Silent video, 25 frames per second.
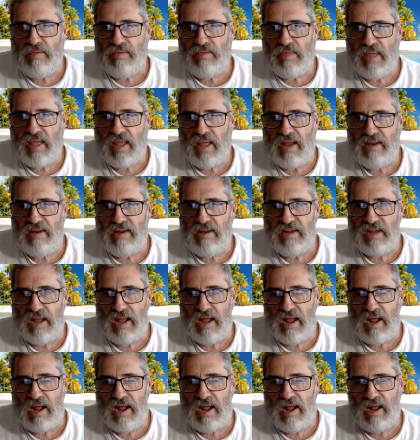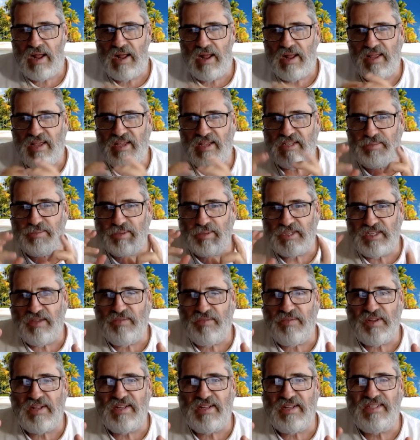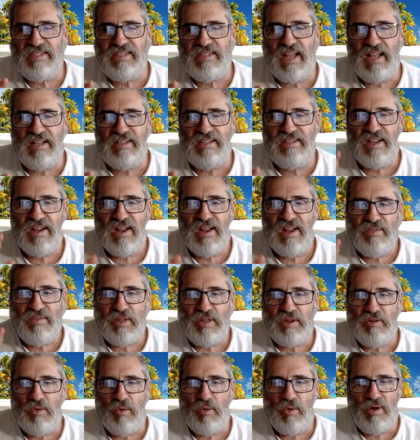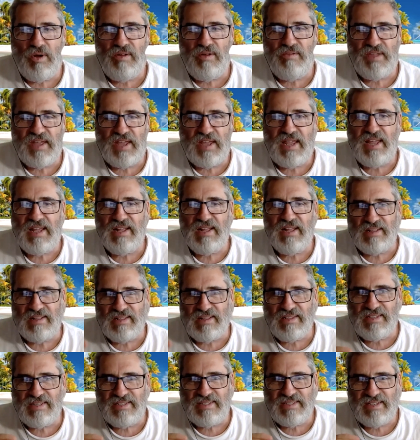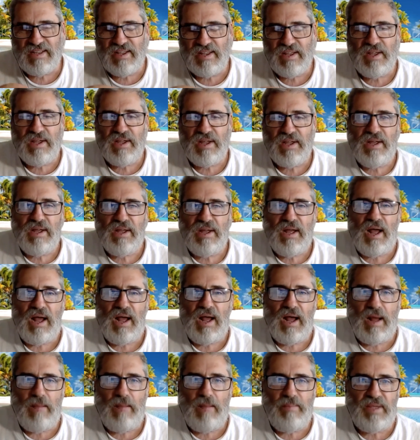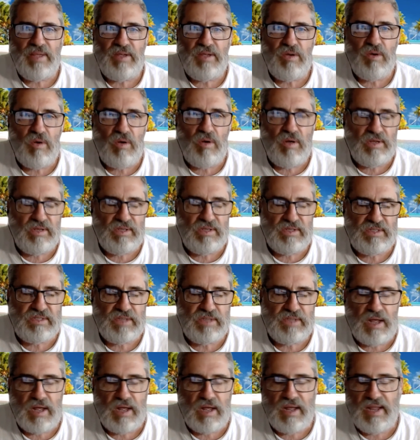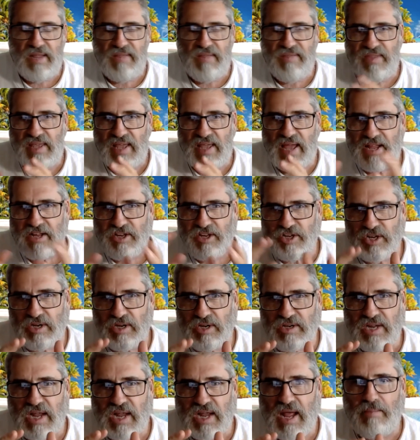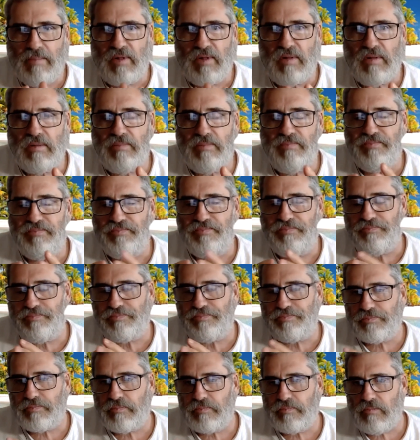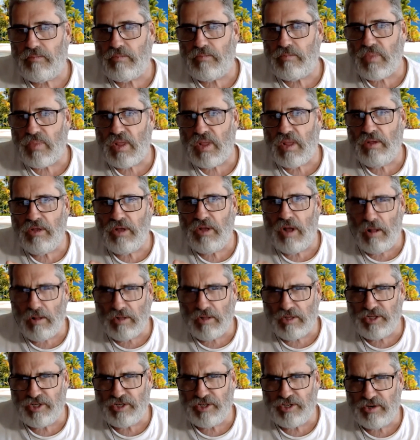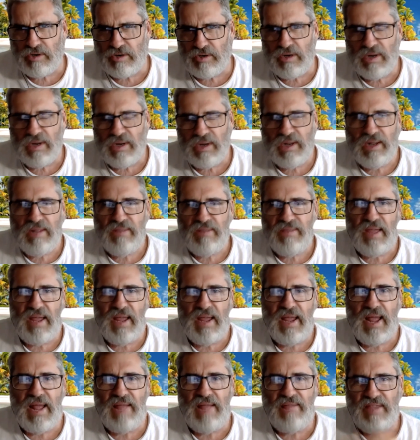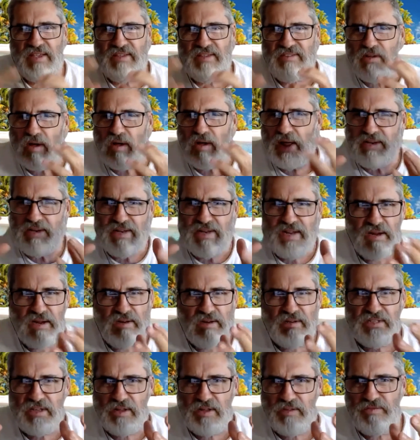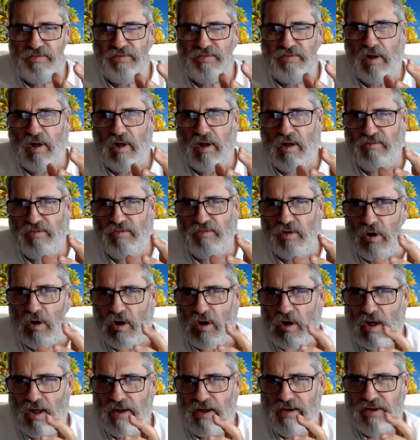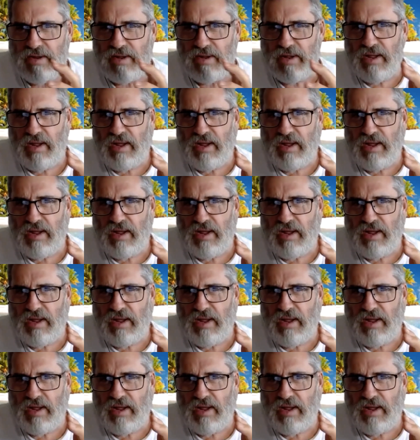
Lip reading: And he specifically says the Lord of the Hills, because in the ancient Tamil culture, they had these ideas of God.